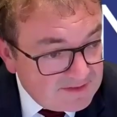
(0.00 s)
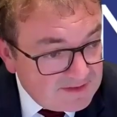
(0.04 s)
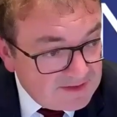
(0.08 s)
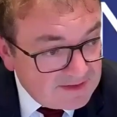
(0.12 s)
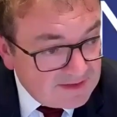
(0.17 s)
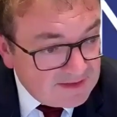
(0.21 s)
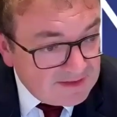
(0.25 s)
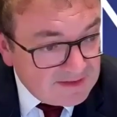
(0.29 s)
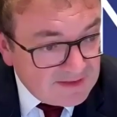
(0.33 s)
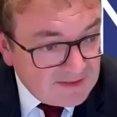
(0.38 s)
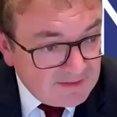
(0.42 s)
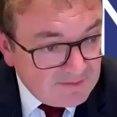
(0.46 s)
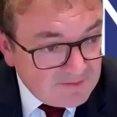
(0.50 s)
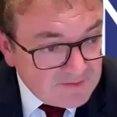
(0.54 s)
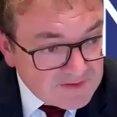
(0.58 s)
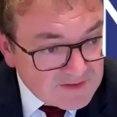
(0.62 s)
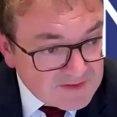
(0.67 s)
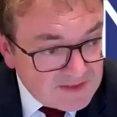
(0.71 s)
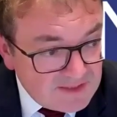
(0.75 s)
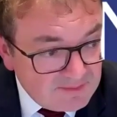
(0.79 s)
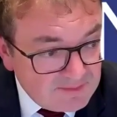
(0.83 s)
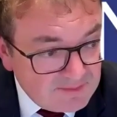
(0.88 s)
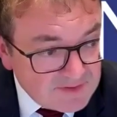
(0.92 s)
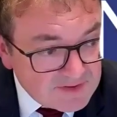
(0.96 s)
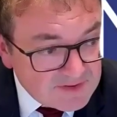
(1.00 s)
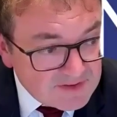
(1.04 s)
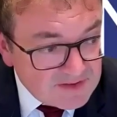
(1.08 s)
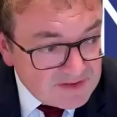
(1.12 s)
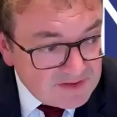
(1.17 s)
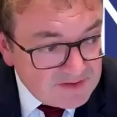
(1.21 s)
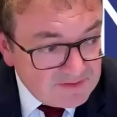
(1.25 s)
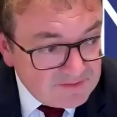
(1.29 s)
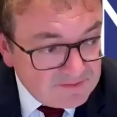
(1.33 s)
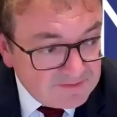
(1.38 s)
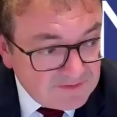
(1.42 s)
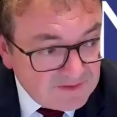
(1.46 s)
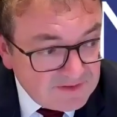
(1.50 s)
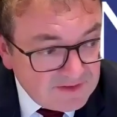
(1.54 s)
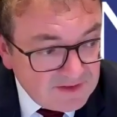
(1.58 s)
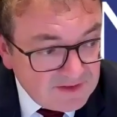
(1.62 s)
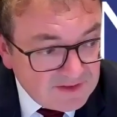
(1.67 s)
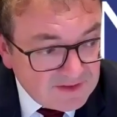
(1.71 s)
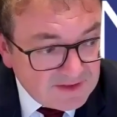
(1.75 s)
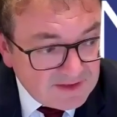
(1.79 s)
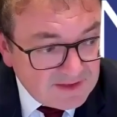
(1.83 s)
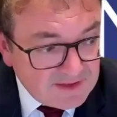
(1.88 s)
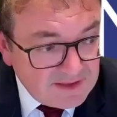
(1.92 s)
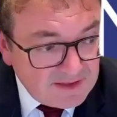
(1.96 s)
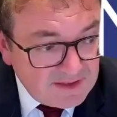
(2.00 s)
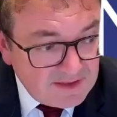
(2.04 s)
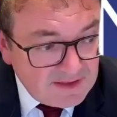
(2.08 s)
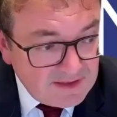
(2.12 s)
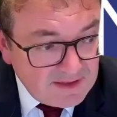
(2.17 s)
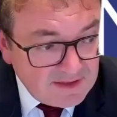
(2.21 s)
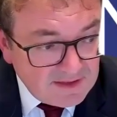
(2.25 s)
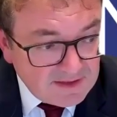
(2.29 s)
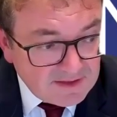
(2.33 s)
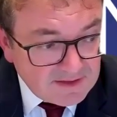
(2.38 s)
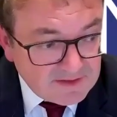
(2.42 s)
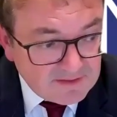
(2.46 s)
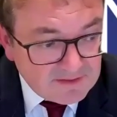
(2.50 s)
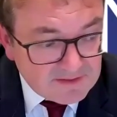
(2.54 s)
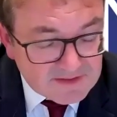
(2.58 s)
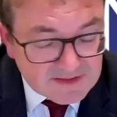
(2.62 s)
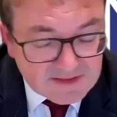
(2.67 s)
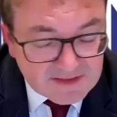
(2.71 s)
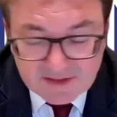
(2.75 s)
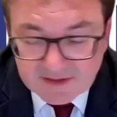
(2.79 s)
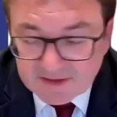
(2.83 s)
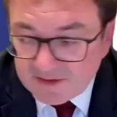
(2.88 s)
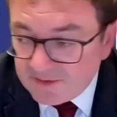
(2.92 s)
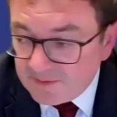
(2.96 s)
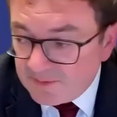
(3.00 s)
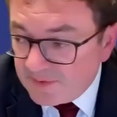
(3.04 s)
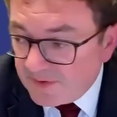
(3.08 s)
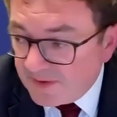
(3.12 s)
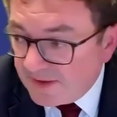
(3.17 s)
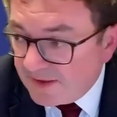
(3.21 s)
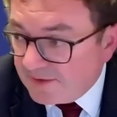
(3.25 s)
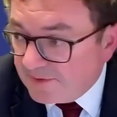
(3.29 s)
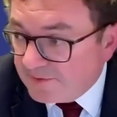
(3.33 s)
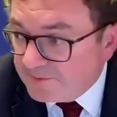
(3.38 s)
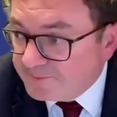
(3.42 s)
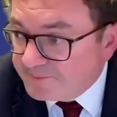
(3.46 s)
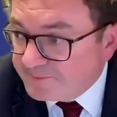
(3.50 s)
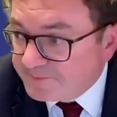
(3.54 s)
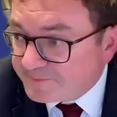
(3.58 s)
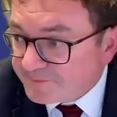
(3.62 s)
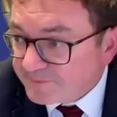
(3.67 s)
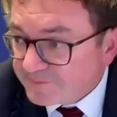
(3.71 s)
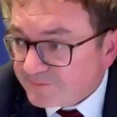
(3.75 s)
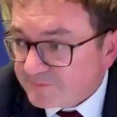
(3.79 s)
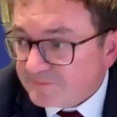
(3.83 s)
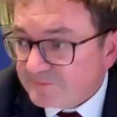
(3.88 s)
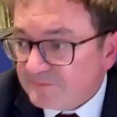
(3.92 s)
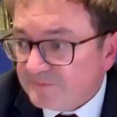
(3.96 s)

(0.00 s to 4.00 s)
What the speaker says: I don't think that was then pursued further to a second appeal.